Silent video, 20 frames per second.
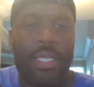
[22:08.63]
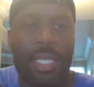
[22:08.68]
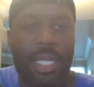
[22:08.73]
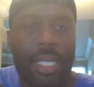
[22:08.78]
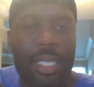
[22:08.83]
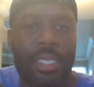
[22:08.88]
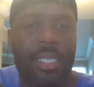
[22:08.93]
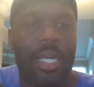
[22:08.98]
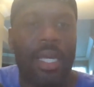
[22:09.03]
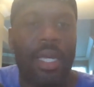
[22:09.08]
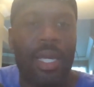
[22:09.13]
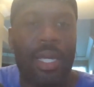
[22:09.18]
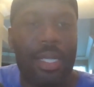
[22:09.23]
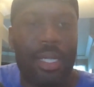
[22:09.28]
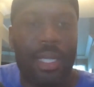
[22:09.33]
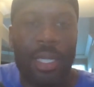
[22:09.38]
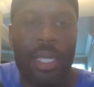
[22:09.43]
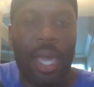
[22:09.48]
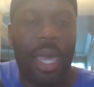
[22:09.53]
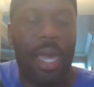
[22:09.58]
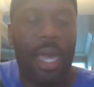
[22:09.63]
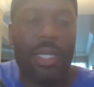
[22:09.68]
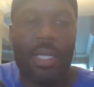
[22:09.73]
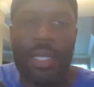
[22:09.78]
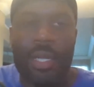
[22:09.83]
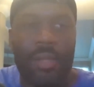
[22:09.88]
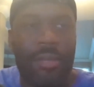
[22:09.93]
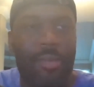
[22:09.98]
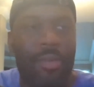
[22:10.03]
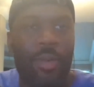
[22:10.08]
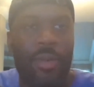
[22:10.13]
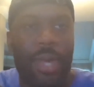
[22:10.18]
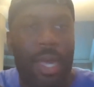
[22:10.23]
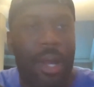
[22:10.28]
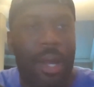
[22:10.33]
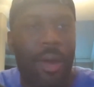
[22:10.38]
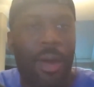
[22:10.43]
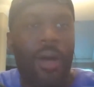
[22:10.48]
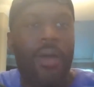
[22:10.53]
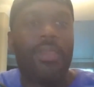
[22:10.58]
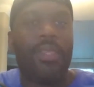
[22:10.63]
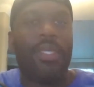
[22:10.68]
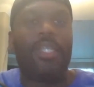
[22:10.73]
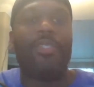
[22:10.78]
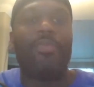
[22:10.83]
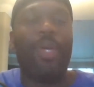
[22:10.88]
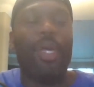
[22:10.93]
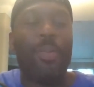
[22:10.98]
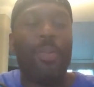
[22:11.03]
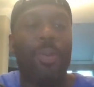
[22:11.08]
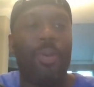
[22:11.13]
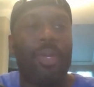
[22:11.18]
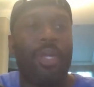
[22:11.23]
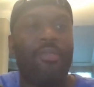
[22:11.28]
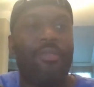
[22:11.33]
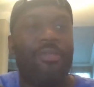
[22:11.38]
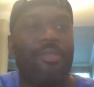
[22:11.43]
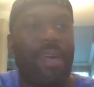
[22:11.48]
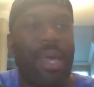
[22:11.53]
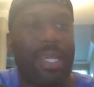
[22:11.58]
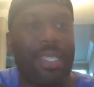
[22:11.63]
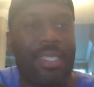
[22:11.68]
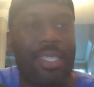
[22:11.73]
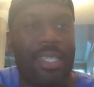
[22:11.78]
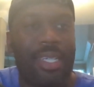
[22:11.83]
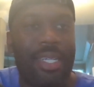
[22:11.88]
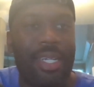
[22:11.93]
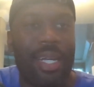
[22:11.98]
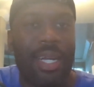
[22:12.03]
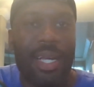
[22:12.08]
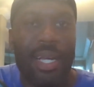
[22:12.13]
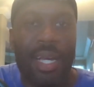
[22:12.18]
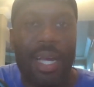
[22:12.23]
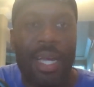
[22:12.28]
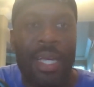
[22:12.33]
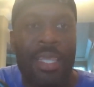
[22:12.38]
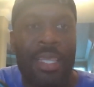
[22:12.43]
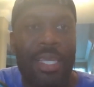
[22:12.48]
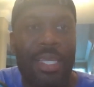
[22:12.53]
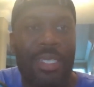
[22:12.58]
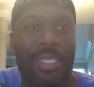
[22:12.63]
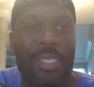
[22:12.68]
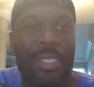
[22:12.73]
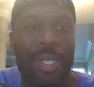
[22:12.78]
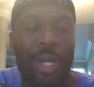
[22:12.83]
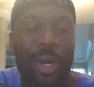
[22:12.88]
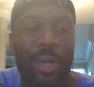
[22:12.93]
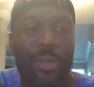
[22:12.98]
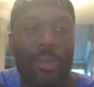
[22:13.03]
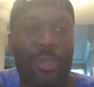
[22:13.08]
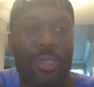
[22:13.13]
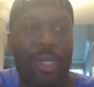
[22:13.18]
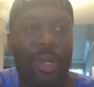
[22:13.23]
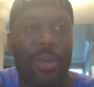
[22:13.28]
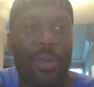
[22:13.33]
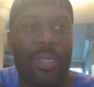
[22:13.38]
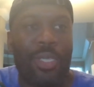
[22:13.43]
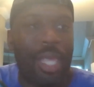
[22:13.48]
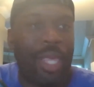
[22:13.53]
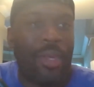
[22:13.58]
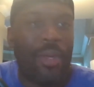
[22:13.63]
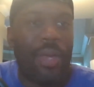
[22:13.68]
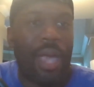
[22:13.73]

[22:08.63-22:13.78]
She's a yeah. You get all these people invested in this show, so